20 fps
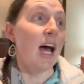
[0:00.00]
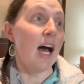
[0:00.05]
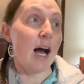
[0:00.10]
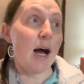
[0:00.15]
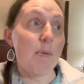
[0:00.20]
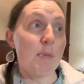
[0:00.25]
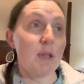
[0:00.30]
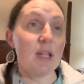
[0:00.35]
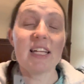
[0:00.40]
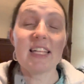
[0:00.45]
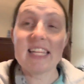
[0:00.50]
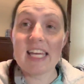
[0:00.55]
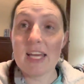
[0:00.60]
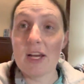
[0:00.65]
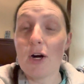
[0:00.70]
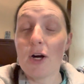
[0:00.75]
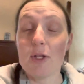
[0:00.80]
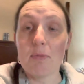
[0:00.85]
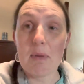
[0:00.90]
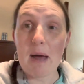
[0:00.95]
Luckily he
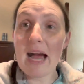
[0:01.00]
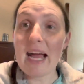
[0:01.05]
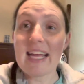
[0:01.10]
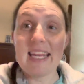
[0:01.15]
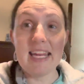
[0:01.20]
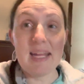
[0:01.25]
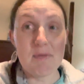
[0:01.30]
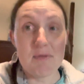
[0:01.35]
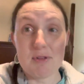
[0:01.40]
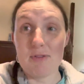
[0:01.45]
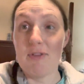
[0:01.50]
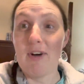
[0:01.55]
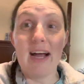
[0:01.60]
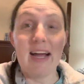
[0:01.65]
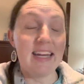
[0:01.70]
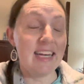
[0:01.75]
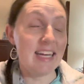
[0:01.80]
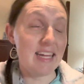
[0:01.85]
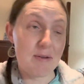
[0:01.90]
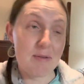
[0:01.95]
called back and he was
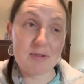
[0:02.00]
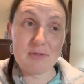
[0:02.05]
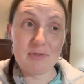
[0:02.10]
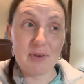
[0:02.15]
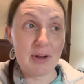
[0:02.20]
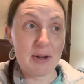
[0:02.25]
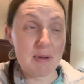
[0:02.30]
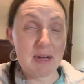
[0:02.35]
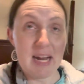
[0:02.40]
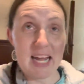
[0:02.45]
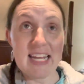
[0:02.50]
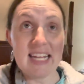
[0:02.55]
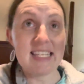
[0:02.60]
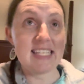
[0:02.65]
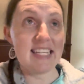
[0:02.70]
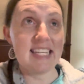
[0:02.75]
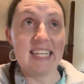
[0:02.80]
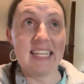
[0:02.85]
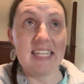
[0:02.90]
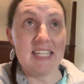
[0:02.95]
fine and he was very nice
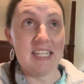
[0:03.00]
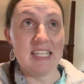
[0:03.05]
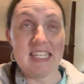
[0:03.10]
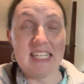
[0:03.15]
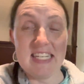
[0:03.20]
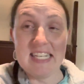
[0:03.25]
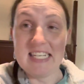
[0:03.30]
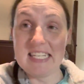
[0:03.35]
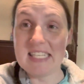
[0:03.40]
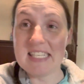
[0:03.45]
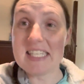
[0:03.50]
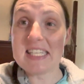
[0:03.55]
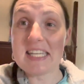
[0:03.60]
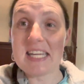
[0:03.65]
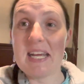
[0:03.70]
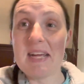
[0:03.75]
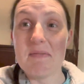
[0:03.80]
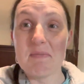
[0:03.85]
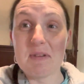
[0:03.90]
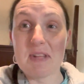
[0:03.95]
and didn't
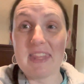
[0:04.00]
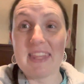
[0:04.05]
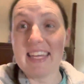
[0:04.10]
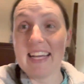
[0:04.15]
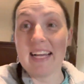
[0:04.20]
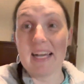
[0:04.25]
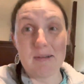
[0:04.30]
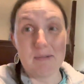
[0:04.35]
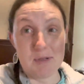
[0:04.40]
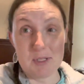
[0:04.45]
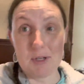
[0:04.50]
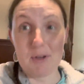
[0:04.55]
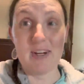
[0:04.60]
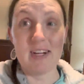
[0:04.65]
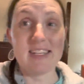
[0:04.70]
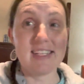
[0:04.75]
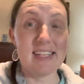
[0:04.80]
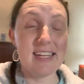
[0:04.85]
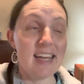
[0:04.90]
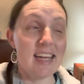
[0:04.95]
seem to think I was
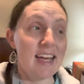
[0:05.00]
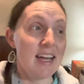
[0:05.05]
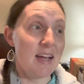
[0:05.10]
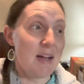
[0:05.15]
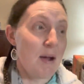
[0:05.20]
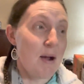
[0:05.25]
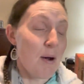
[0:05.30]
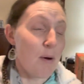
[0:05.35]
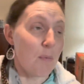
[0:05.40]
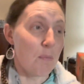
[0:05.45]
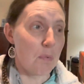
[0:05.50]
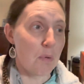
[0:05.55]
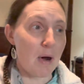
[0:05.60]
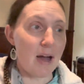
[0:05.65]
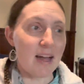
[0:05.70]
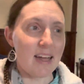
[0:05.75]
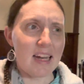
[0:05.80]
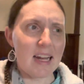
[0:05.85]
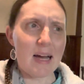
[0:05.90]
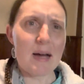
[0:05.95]
crazy.
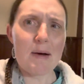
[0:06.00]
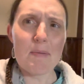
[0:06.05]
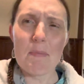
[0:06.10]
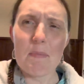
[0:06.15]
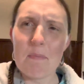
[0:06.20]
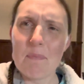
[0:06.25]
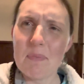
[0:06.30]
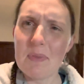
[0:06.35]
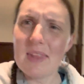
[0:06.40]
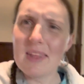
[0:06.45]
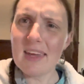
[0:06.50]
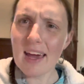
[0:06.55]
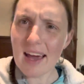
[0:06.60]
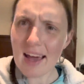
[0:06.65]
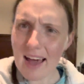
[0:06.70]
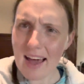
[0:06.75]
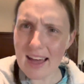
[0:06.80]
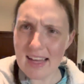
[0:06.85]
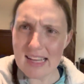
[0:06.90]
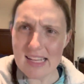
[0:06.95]
But
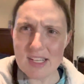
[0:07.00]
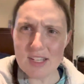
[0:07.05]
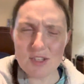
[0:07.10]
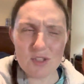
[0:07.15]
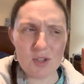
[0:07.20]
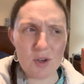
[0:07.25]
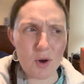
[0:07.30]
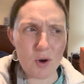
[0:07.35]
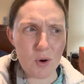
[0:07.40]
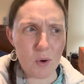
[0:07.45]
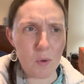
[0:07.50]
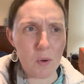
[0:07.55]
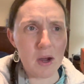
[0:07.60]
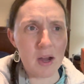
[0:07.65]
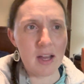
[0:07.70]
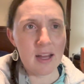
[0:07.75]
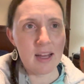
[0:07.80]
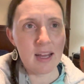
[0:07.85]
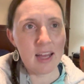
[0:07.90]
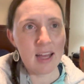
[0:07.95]
yeah,
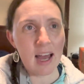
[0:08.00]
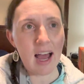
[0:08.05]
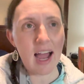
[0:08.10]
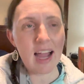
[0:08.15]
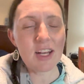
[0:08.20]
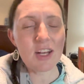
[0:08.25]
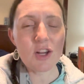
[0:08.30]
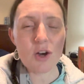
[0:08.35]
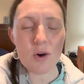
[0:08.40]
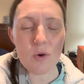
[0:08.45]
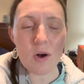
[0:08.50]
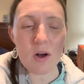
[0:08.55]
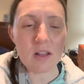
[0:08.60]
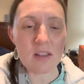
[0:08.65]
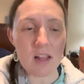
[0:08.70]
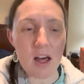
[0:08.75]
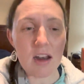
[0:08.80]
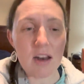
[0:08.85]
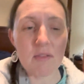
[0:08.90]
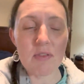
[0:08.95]
so I know a
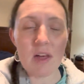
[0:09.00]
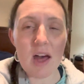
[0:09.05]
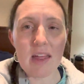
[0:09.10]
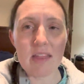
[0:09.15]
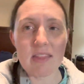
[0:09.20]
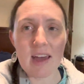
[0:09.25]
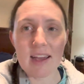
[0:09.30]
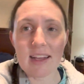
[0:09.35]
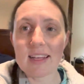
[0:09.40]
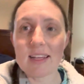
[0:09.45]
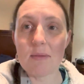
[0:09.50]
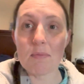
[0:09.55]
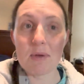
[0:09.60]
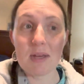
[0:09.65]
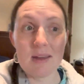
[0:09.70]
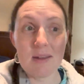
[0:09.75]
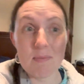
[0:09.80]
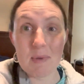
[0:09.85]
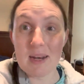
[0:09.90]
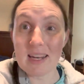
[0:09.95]
lot of that can
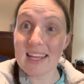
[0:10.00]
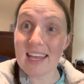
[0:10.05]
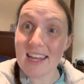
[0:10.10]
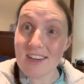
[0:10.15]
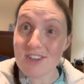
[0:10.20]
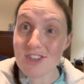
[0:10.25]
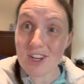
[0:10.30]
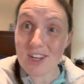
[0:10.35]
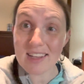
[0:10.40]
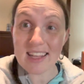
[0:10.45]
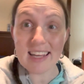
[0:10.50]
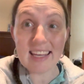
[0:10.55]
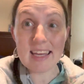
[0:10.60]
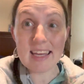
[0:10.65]
be medication, like